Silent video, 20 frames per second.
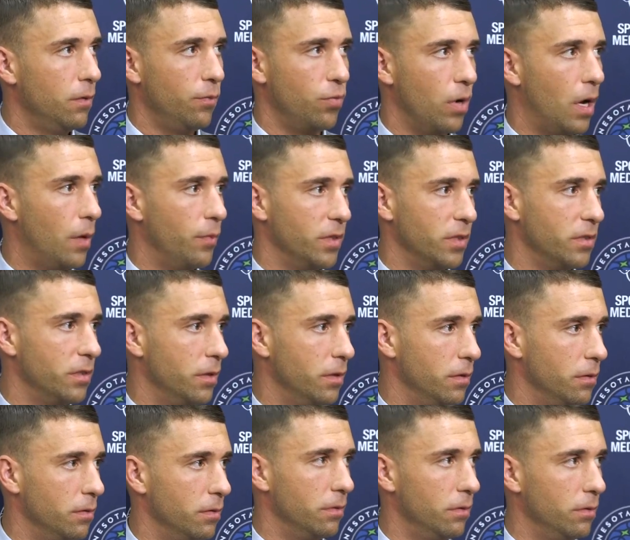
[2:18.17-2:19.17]
promised in
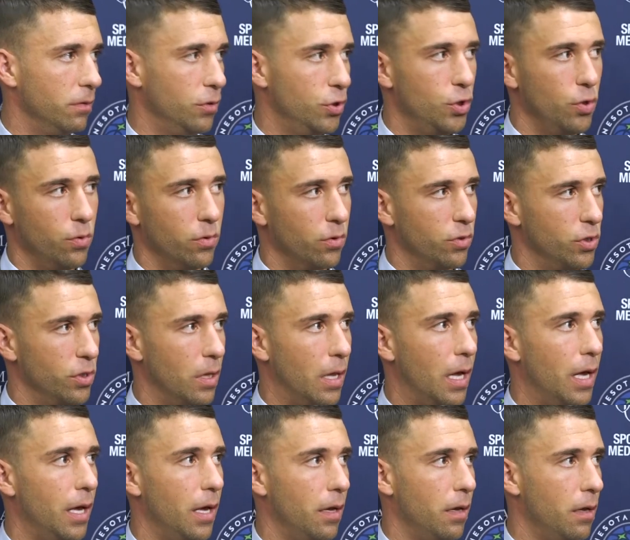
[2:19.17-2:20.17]
June or
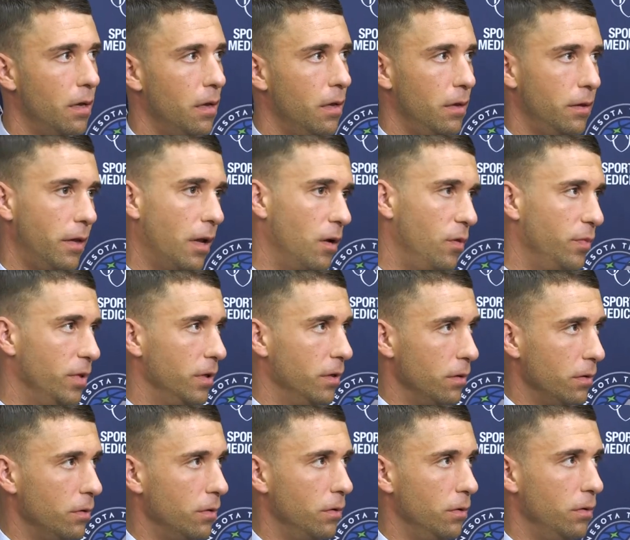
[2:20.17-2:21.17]
July. That'll be,
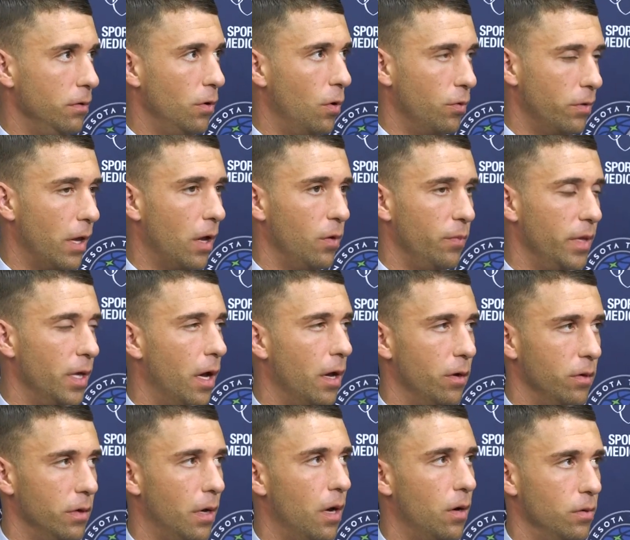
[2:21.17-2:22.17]
you know, that'll be
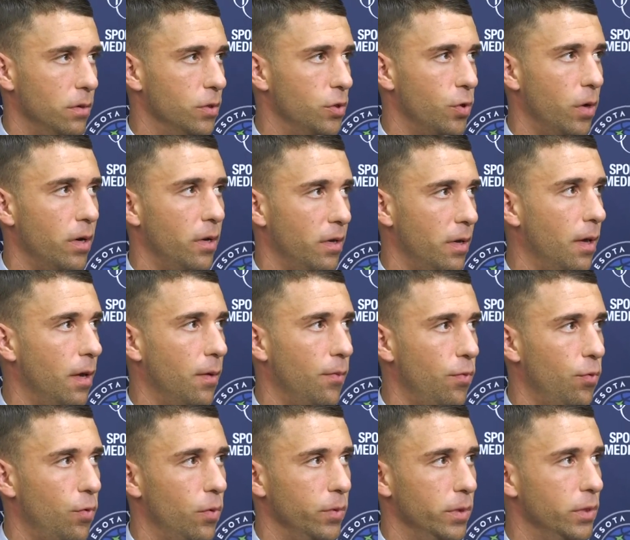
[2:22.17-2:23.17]
ironed out in the training camp
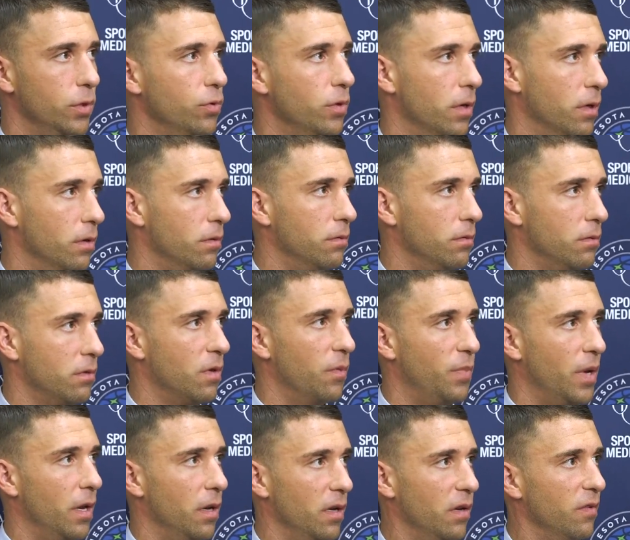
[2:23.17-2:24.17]
when we do get
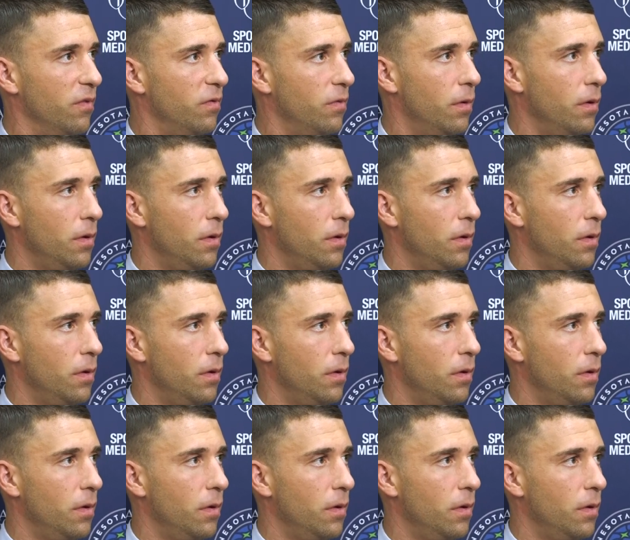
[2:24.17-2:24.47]
competitive.